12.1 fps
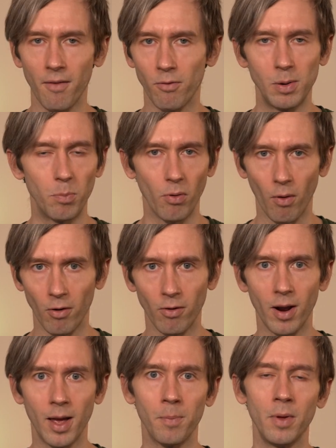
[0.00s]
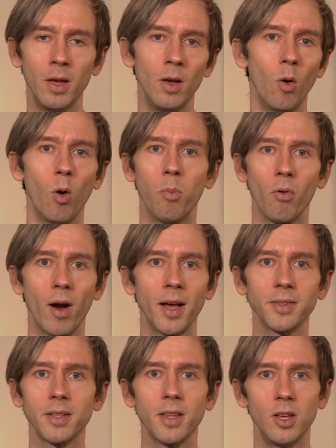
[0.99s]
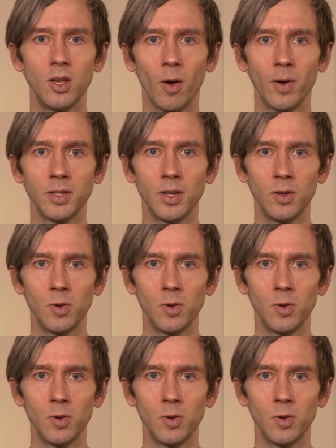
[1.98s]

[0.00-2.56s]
every program or browser that you're going to